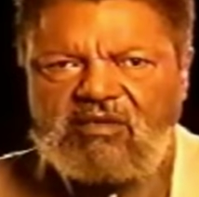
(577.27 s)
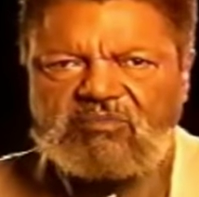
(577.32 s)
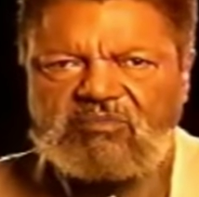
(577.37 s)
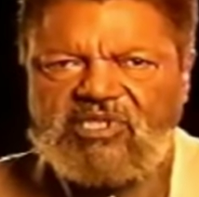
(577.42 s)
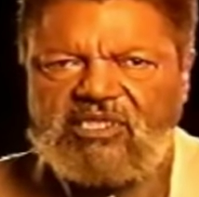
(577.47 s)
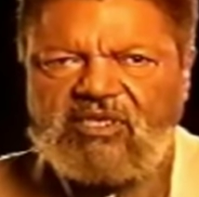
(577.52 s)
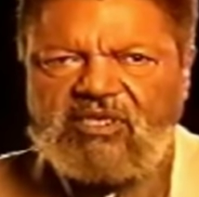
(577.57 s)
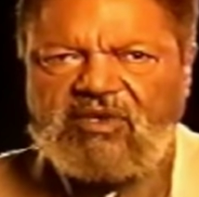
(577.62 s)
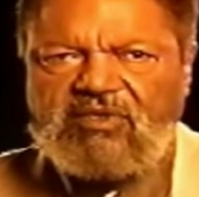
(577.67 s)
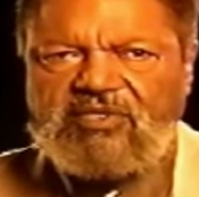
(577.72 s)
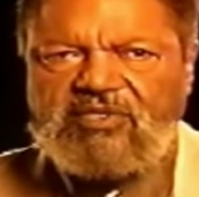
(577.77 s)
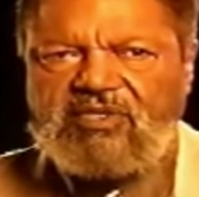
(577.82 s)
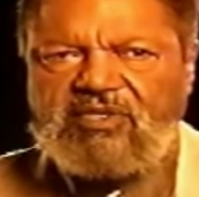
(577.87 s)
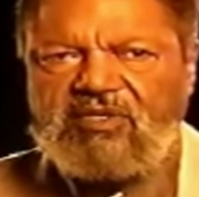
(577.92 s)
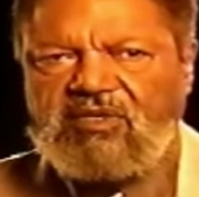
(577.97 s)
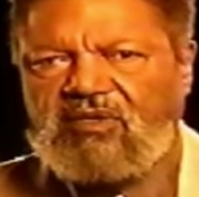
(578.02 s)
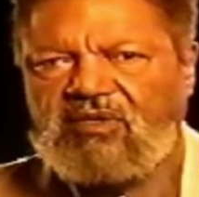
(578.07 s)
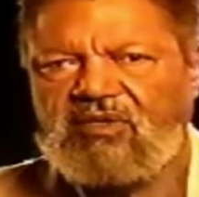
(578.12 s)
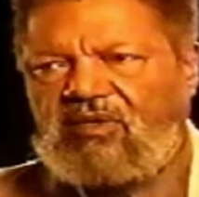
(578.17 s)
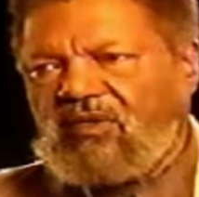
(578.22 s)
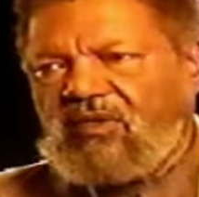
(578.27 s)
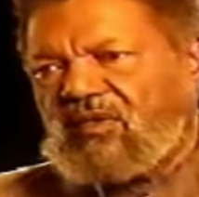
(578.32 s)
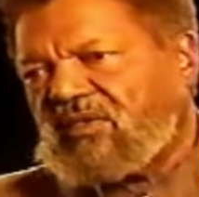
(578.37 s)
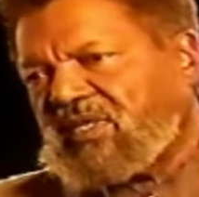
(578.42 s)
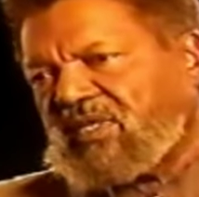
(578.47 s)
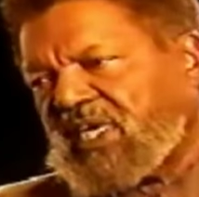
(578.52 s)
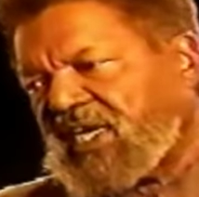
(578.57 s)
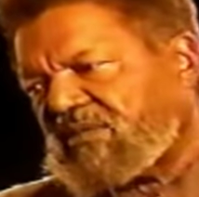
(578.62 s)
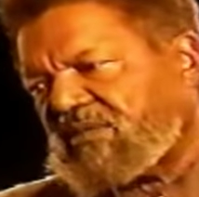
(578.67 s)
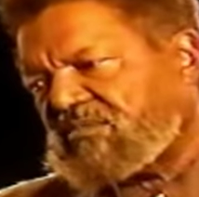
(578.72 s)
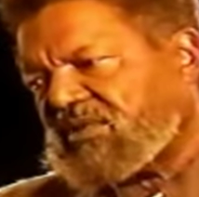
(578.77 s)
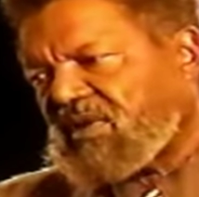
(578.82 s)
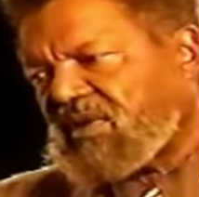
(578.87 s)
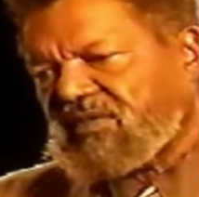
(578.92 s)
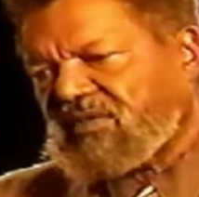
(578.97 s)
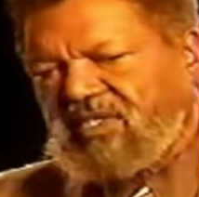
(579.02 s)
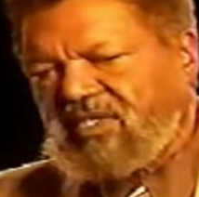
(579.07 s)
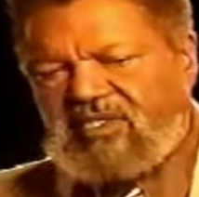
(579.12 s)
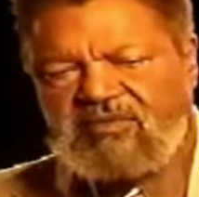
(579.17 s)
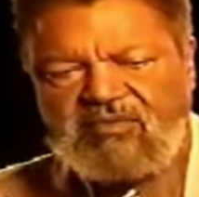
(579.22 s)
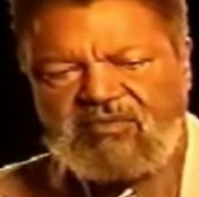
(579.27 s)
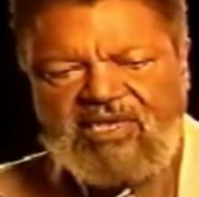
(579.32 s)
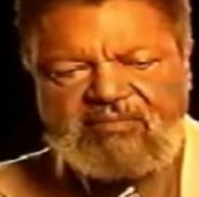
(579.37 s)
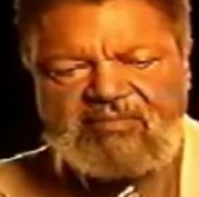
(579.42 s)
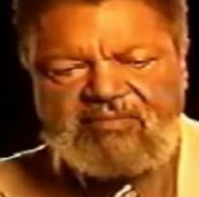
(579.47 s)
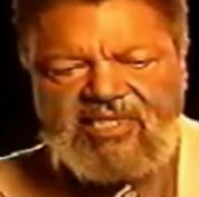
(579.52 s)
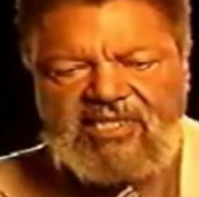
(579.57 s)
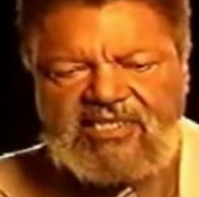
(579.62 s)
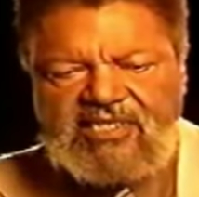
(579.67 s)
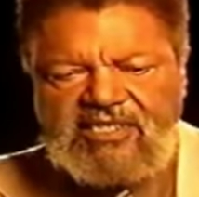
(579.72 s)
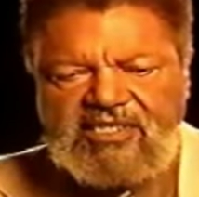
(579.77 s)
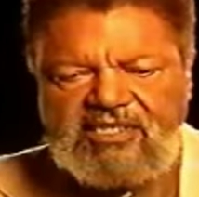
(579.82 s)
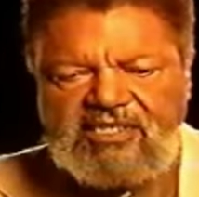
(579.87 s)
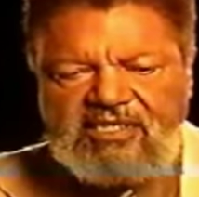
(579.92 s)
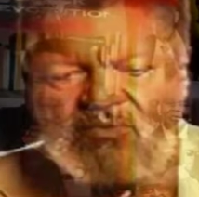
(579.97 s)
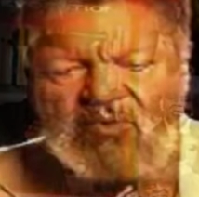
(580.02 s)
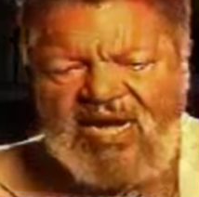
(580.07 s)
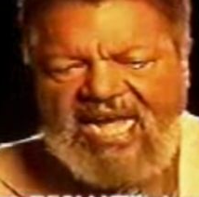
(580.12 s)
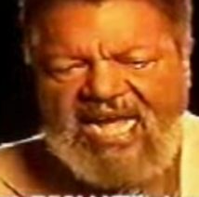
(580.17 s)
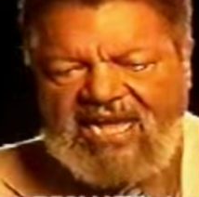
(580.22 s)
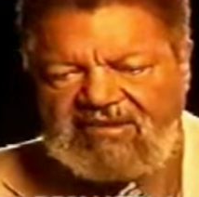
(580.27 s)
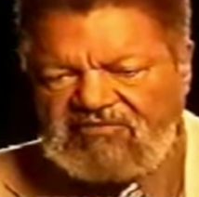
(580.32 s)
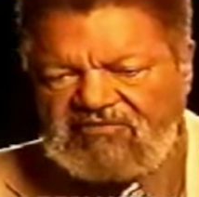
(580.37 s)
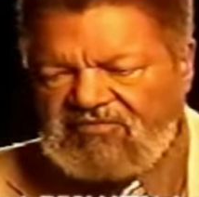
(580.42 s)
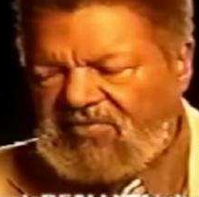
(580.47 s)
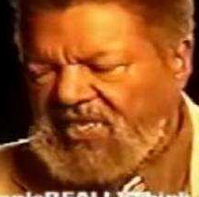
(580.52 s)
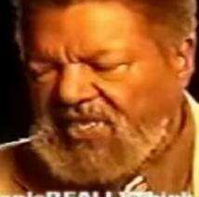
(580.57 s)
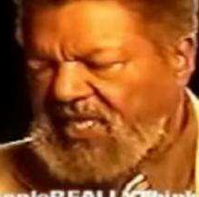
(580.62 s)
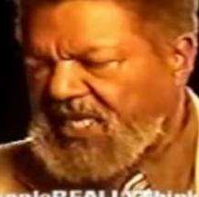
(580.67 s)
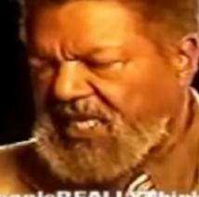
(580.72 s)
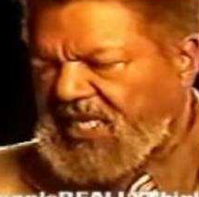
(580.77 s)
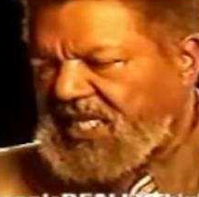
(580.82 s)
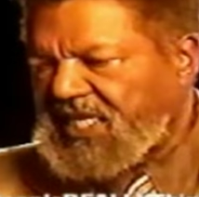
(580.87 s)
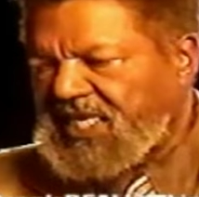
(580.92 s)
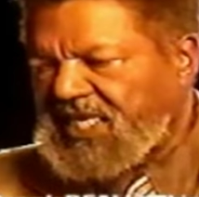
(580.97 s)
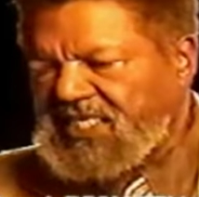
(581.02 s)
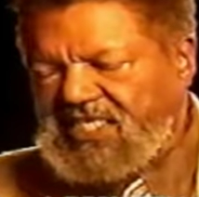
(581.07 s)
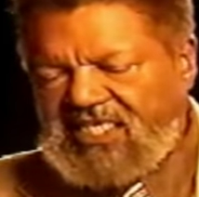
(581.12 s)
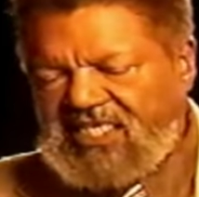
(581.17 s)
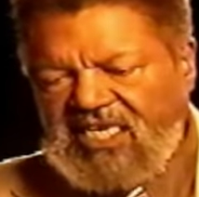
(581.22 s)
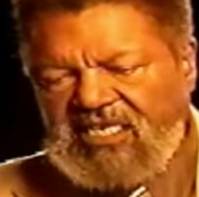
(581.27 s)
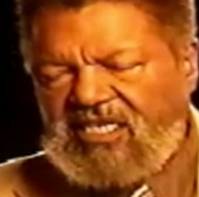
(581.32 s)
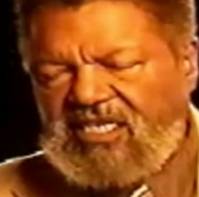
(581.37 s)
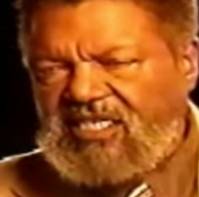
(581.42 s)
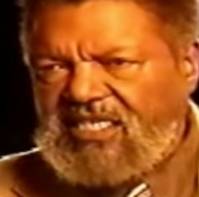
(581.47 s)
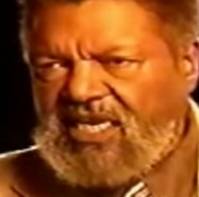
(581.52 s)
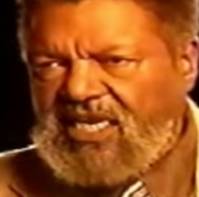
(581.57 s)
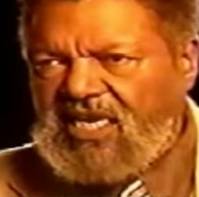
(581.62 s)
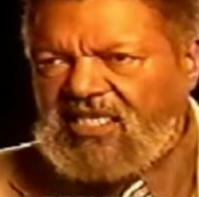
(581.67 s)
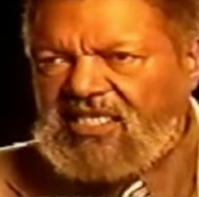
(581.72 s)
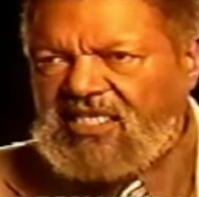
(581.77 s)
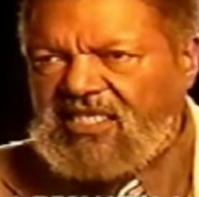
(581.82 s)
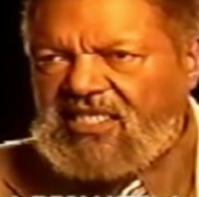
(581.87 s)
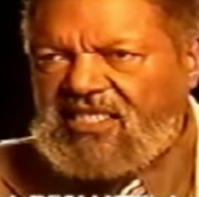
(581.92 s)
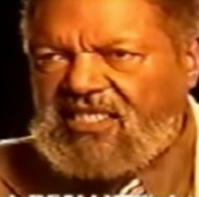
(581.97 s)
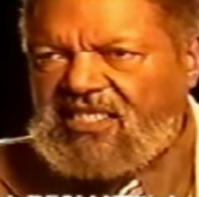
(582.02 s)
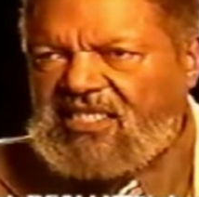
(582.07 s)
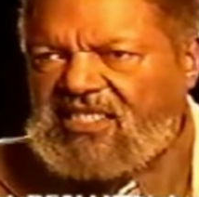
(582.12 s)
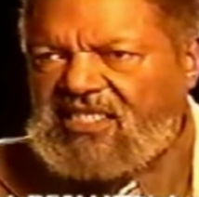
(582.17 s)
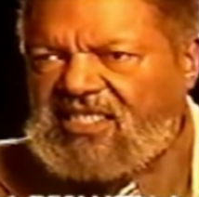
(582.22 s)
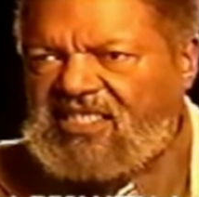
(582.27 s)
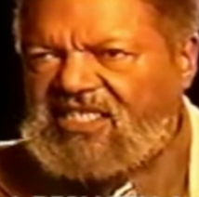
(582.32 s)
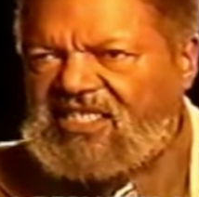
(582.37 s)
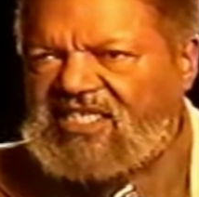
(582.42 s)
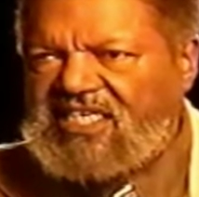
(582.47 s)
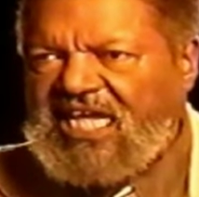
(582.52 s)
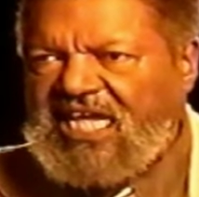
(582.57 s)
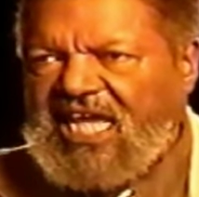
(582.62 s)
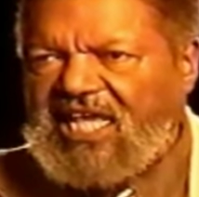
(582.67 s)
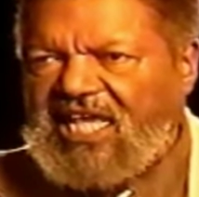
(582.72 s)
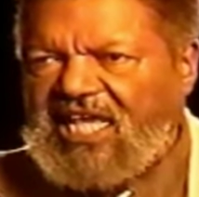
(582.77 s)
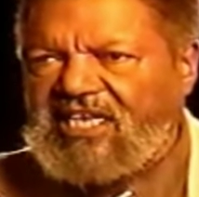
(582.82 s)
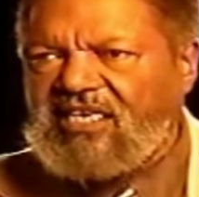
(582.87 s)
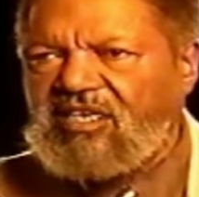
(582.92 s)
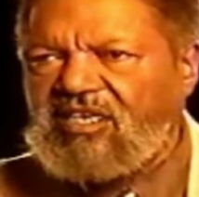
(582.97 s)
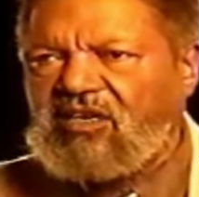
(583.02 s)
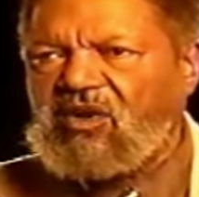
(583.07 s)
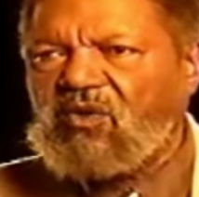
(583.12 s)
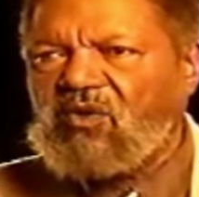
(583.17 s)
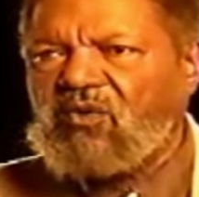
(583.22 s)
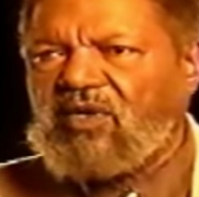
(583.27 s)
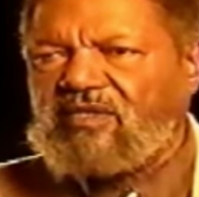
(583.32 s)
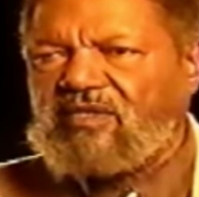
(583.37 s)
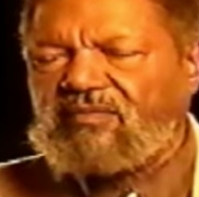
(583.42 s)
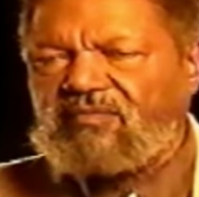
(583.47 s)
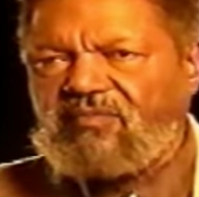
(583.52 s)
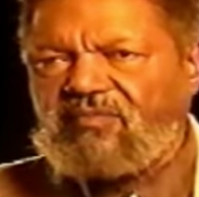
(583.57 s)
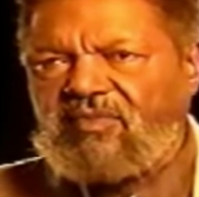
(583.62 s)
because uh, they had brought this white man's wife and they set her down at his side in the court.